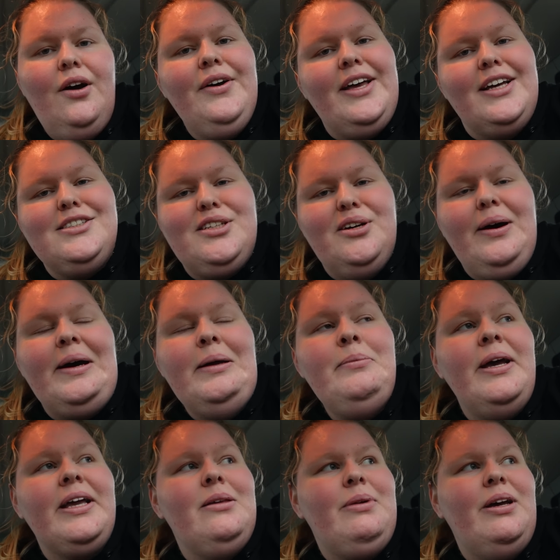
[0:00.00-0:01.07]
Okay, so I'm
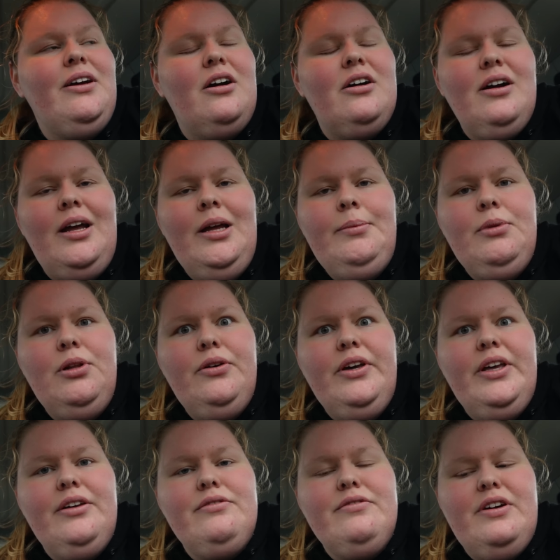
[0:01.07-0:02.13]
back in my car. I'm
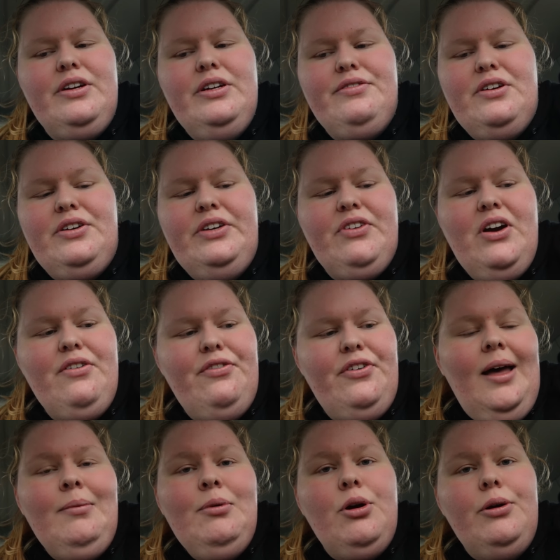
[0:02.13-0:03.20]
looking very, very rough.
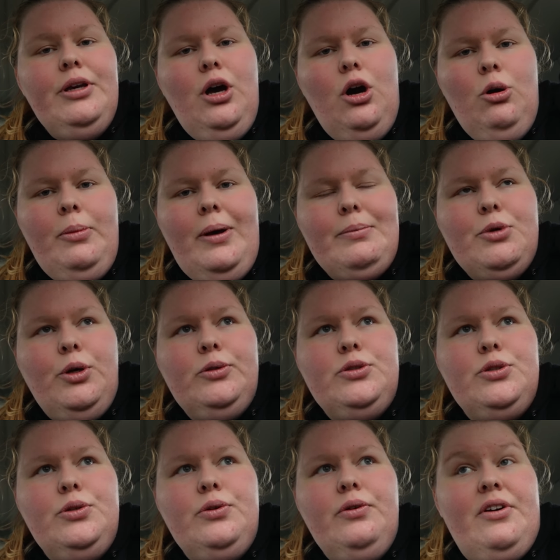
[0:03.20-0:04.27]
I'm going home. I'm going
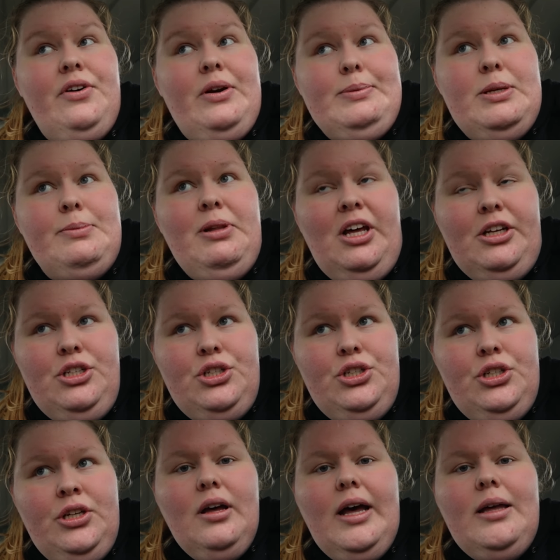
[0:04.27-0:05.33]
to grab some
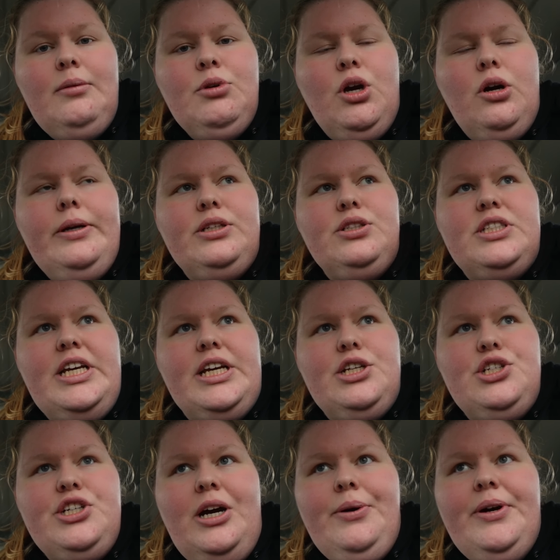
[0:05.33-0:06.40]
lunch. I'm going to take a
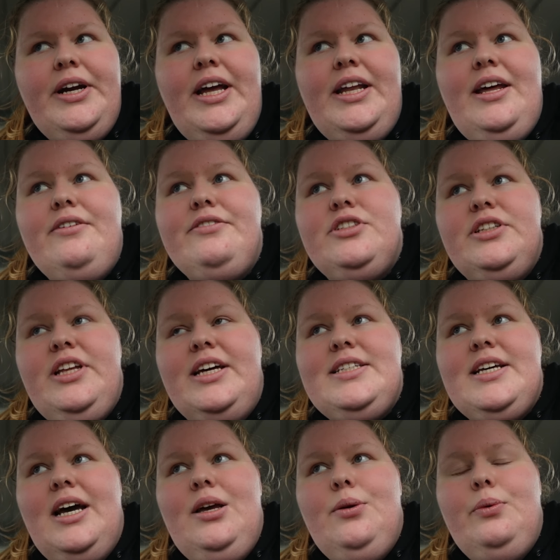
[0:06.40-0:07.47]
shower, and after that
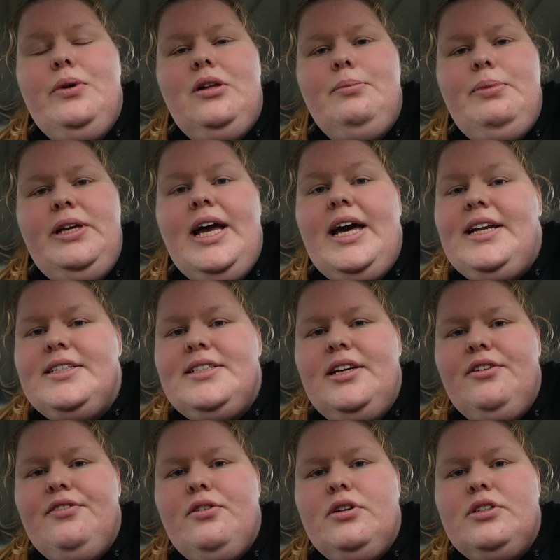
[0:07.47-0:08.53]
I will be
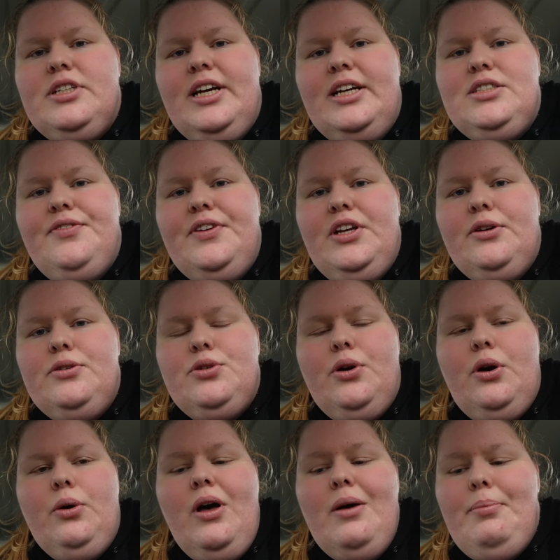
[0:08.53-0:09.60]
editing for tonight's video to
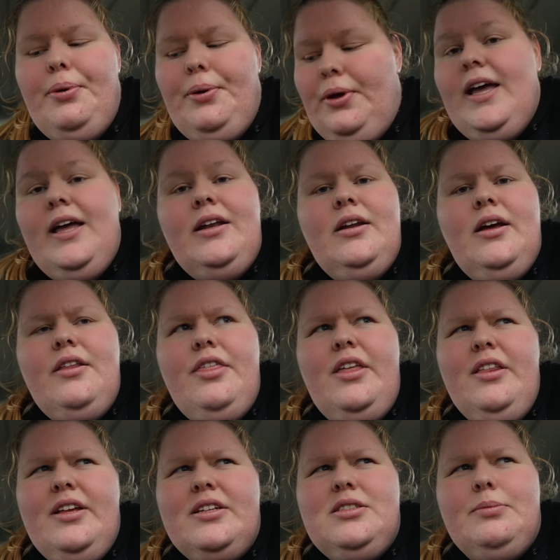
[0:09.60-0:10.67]
go up. And I
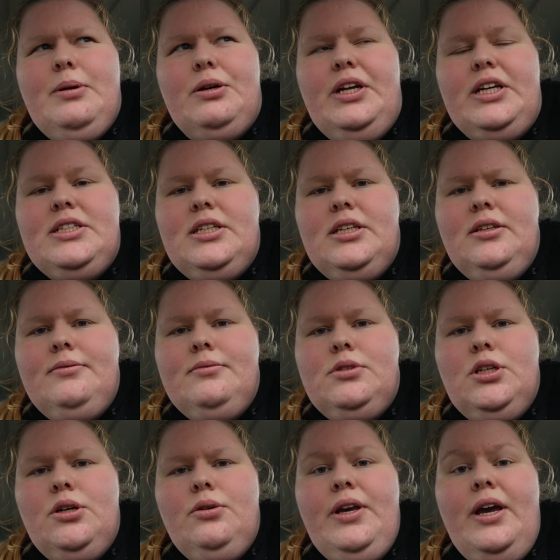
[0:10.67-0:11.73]
think that's about it.
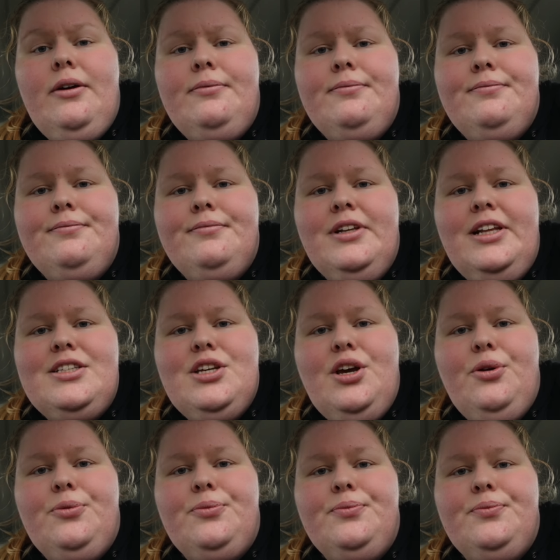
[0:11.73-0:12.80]
So yeah. Let's go.